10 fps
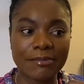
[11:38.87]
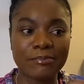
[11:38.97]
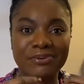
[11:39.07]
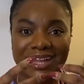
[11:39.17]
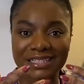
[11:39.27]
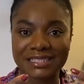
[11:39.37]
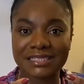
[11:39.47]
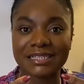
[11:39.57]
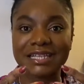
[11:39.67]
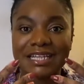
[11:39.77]

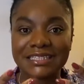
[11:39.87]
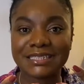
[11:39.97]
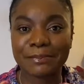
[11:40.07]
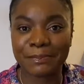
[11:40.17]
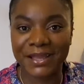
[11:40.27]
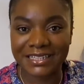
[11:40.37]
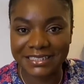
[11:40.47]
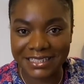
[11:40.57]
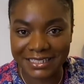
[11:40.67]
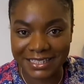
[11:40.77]
practicing
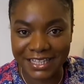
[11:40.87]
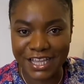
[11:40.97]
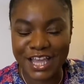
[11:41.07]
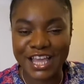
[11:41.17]
independently.